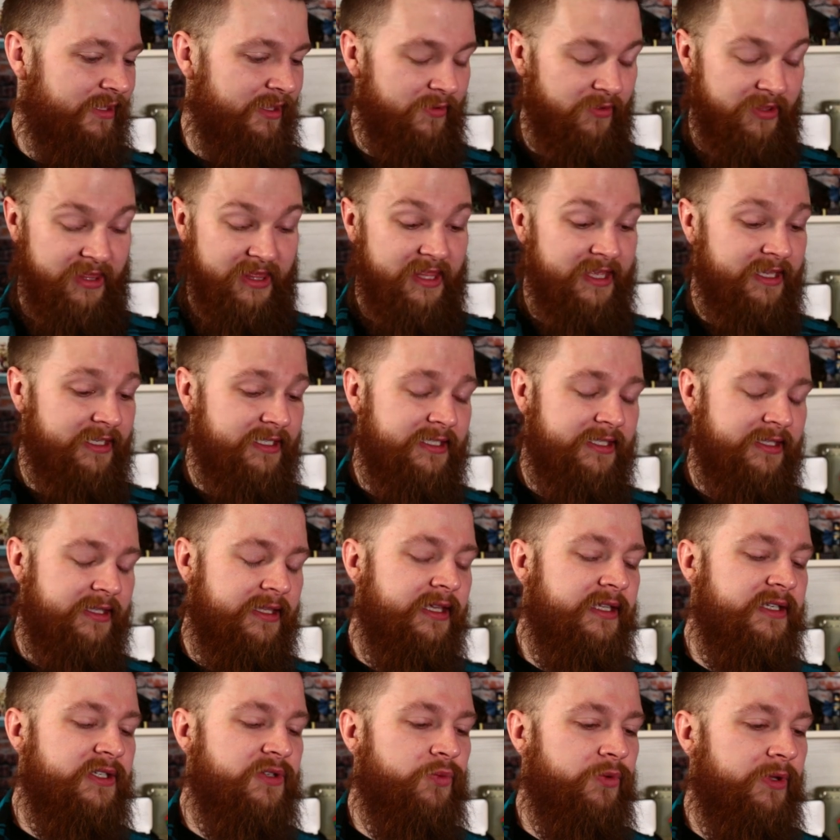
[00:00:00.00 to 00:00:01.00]
This,
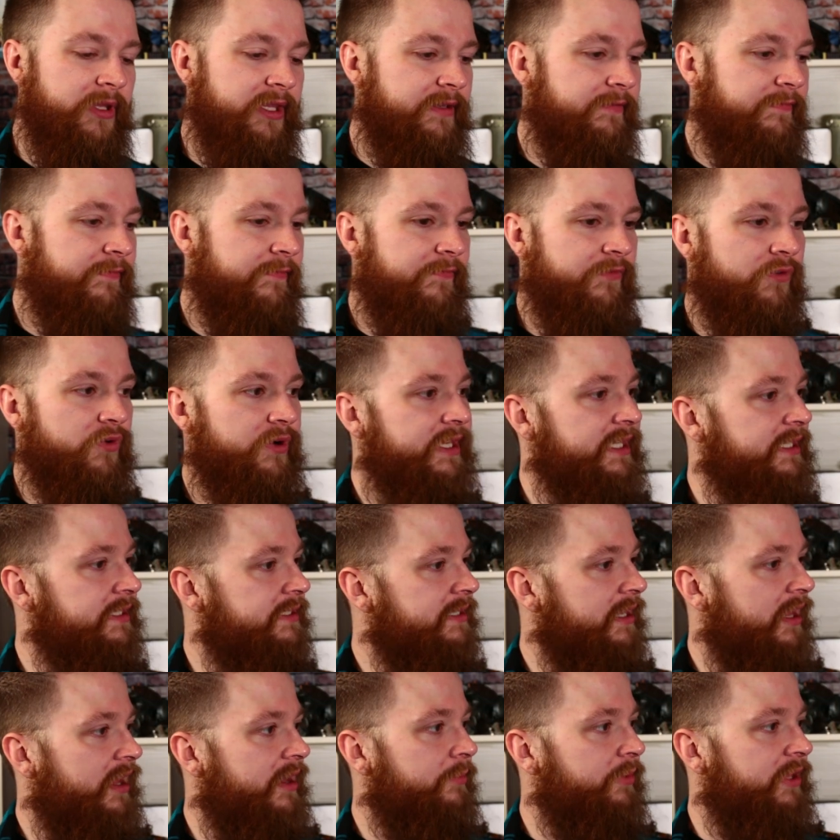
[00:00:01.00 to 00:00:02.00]
this really
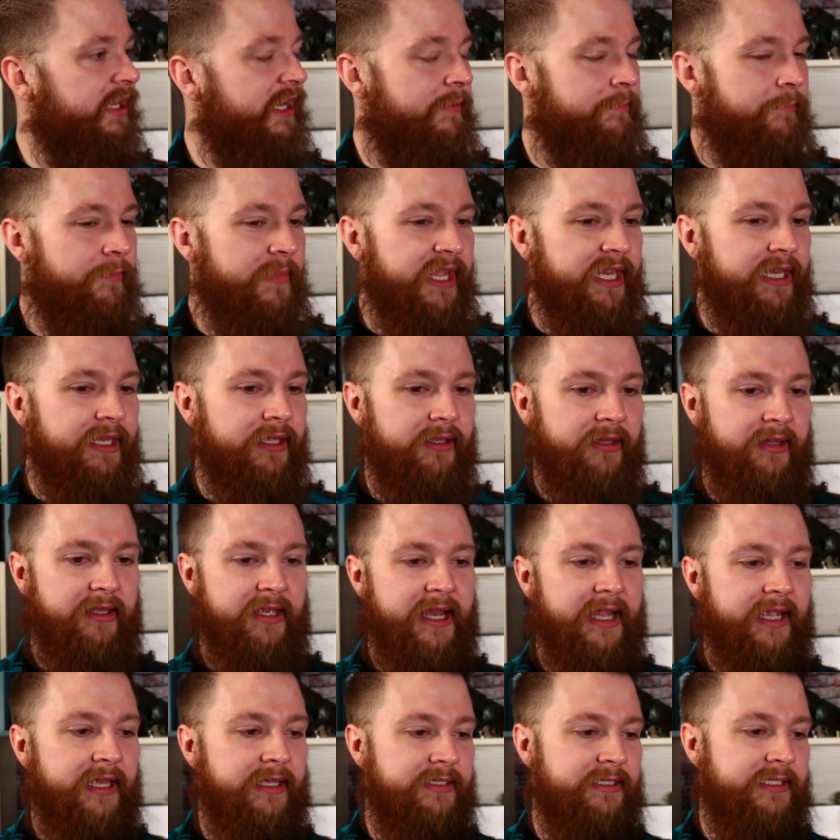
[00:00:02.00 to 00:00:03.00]
frees up, like
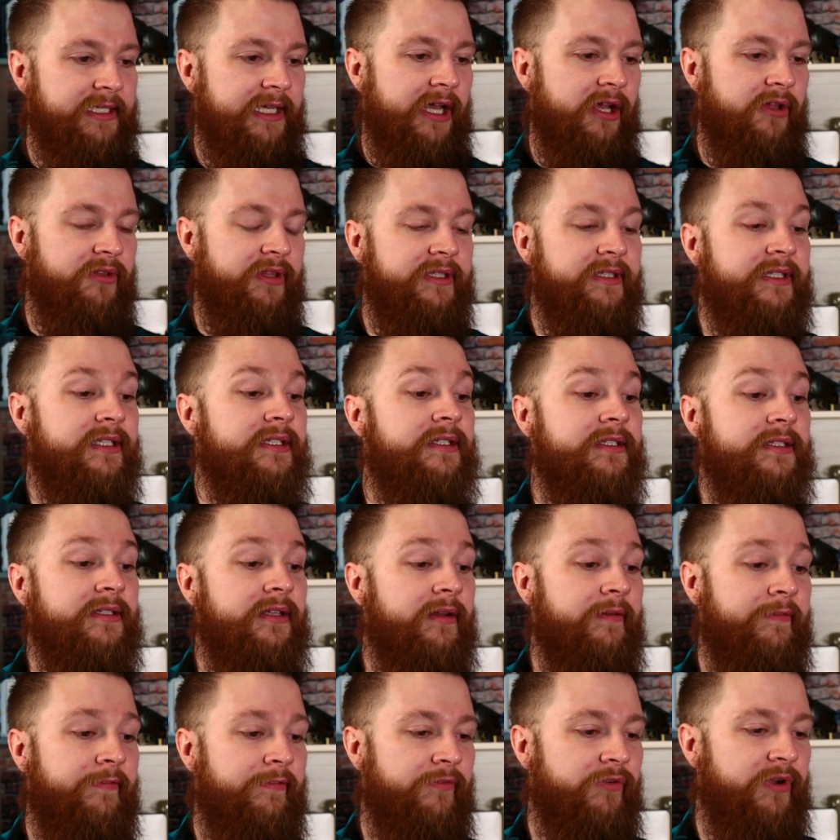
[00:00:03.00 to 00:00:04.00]
immediately I can tell that this is
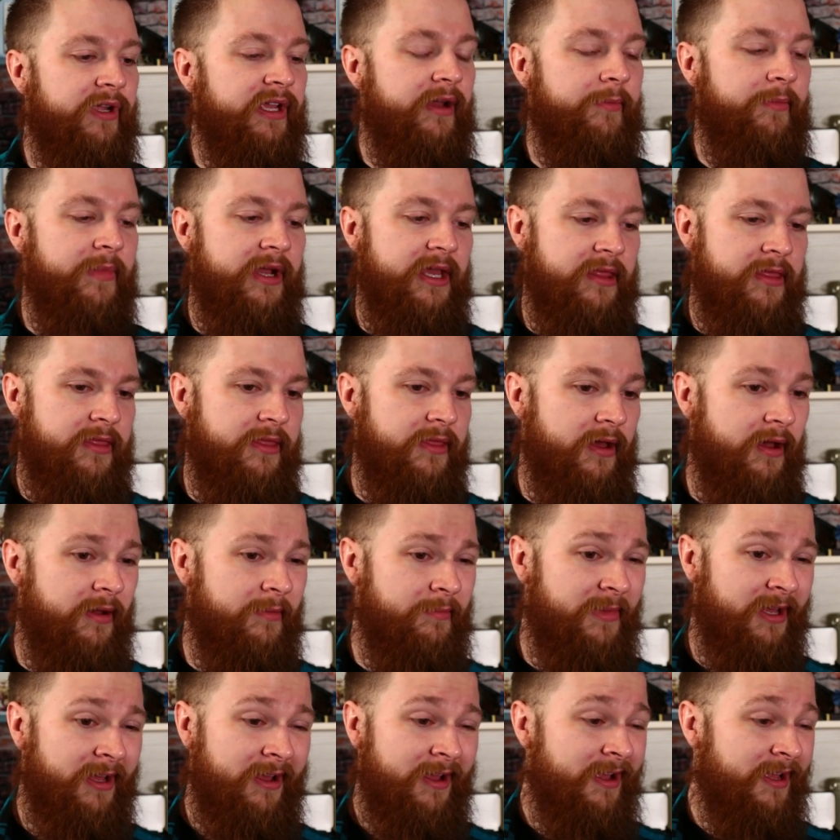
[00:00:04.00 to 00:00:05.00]
gonna free up my
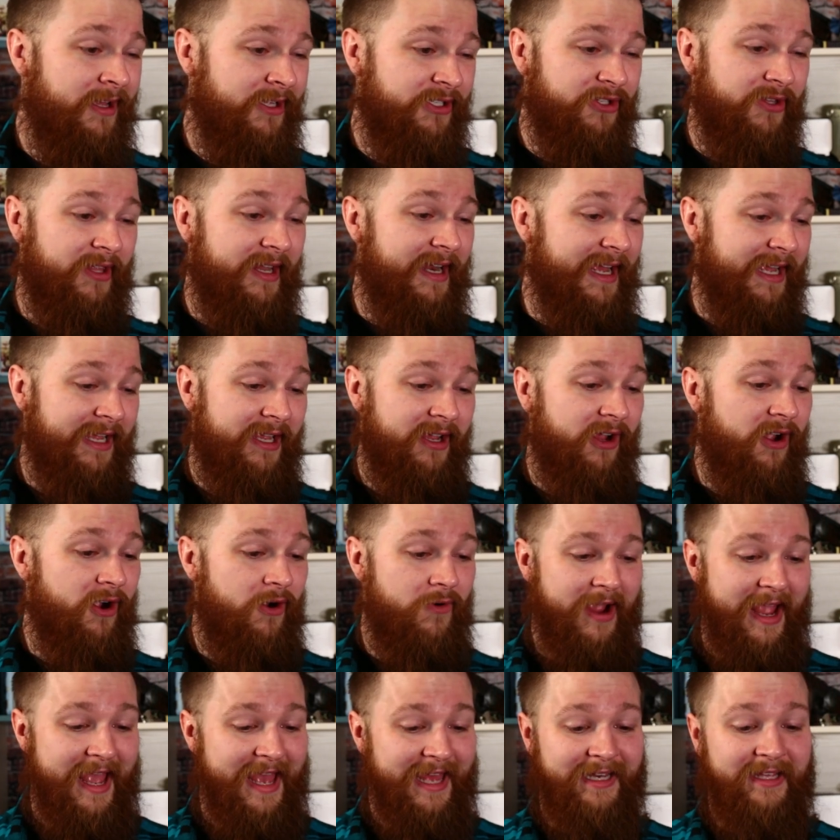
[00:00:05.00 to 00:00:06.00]
thumb so that I can
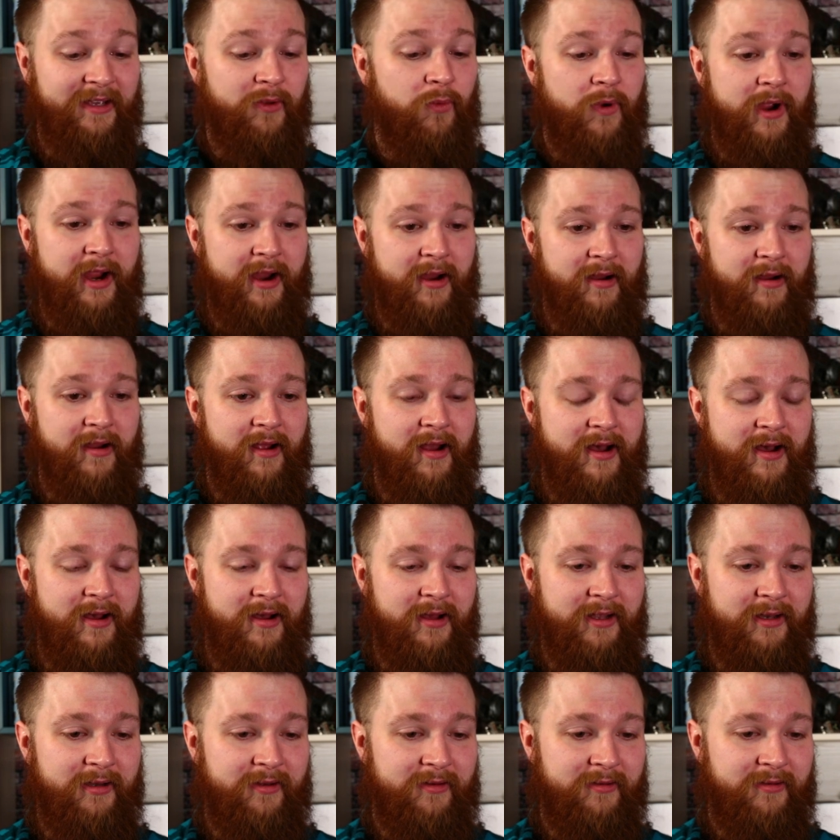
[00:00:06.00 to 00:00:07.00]
go anywhere
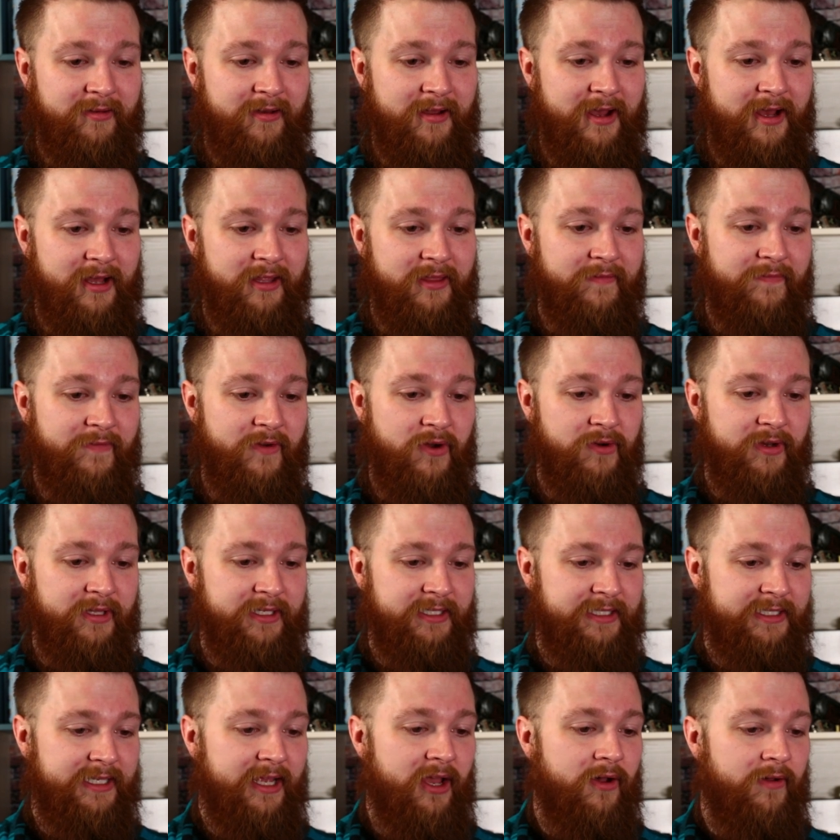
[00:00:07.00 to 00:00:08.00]
on, on the phone
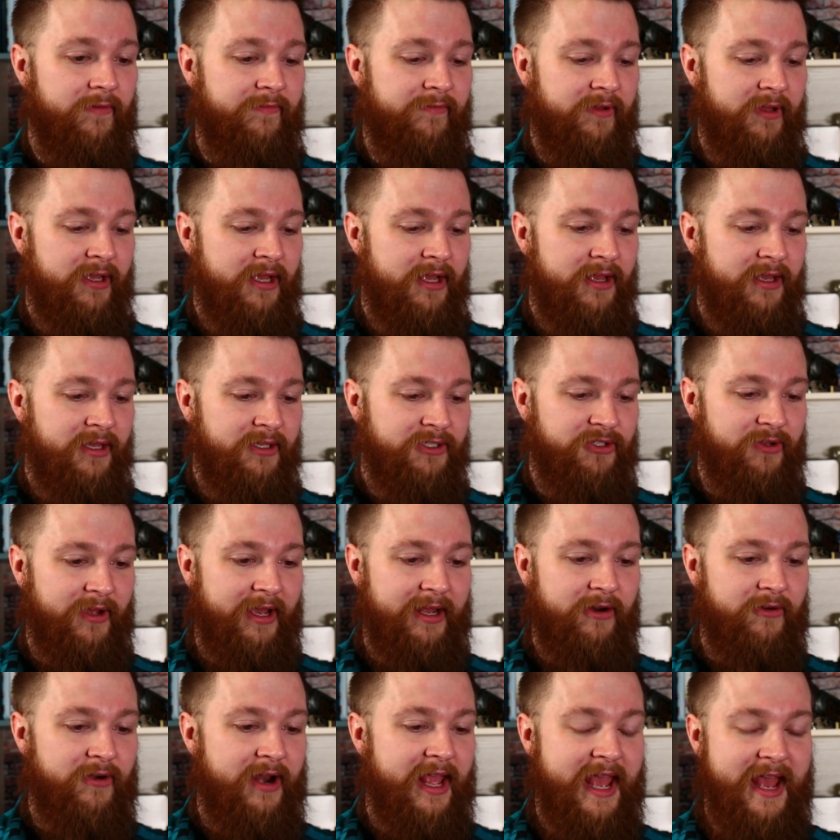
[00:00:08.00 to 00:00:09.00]
itself. So
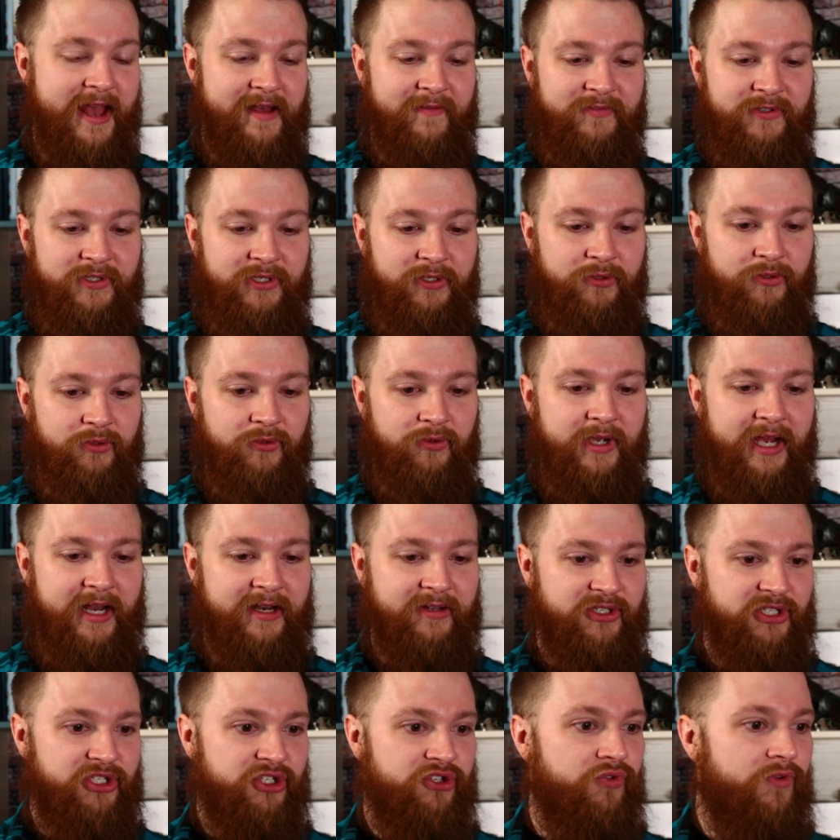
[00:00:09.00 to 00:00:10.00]
I don't have to
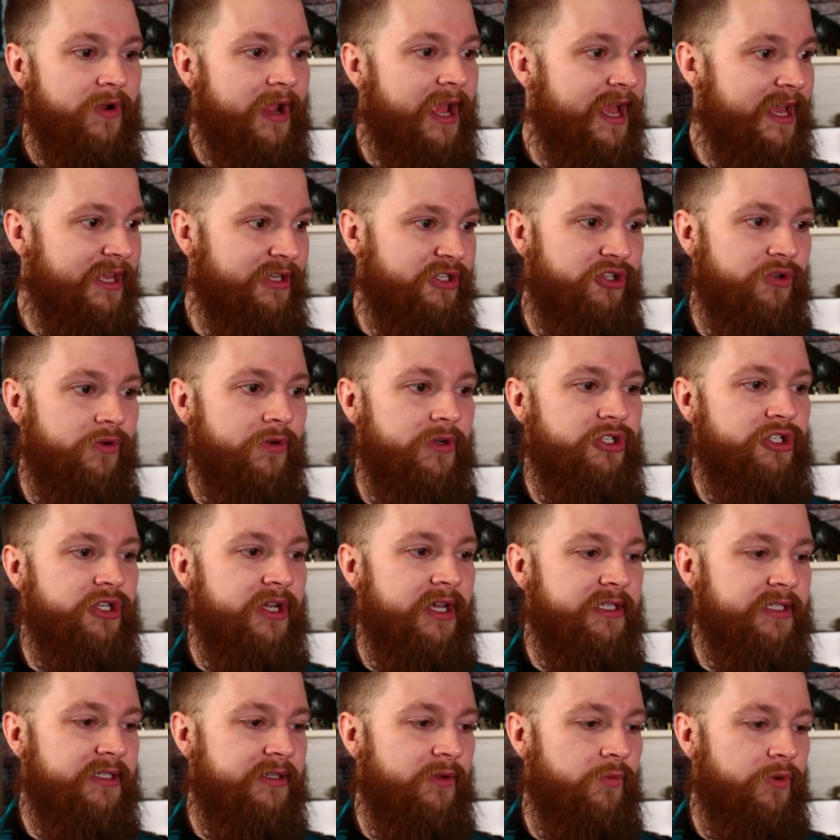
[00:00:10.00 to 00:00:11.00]
kind of stretch or
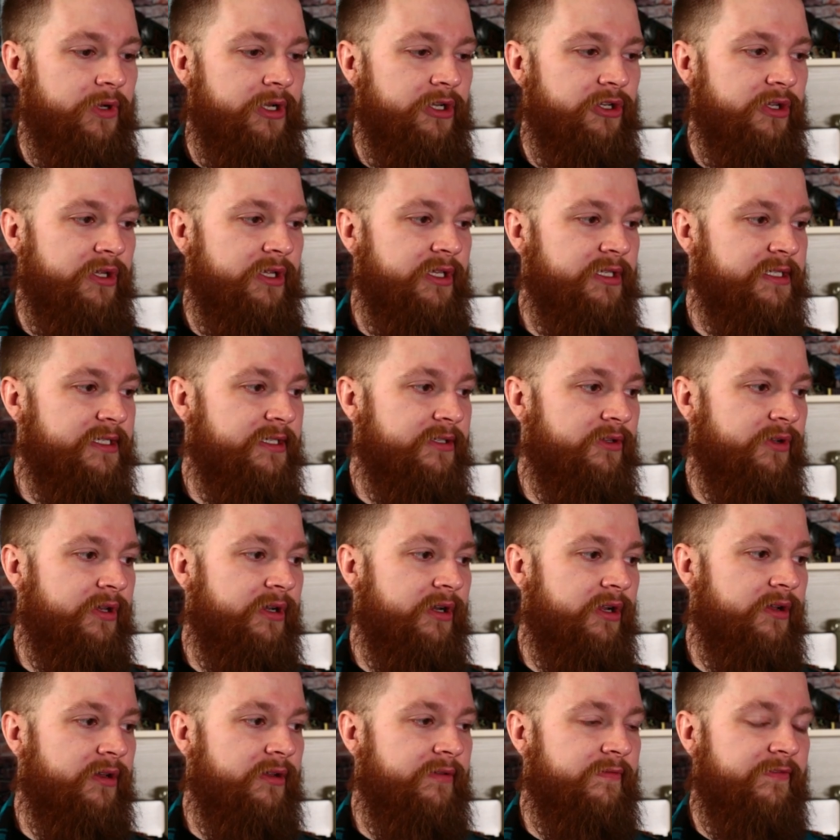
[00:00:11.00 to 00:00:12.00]
adjust it weird. You can still
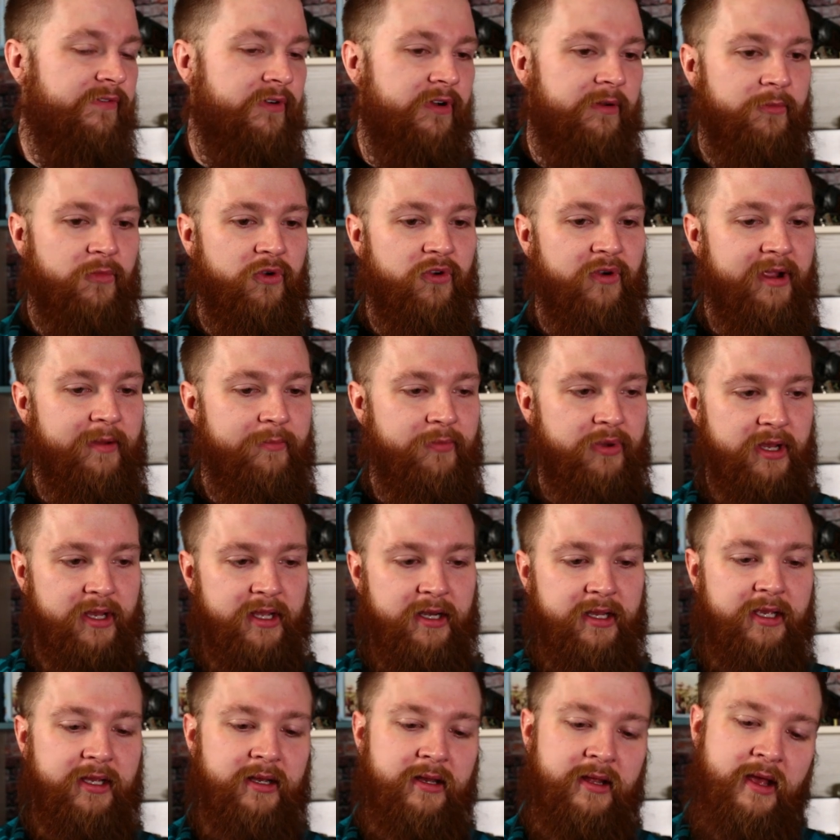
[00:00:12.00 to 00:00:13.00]
get a good firm grip
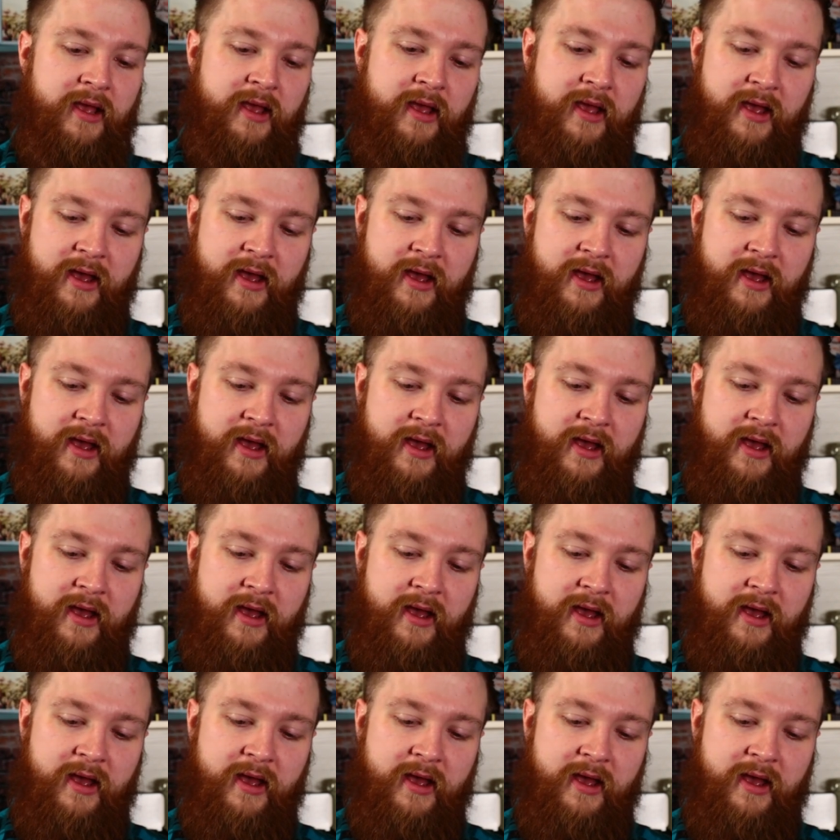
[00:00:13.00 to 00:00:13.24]
on it.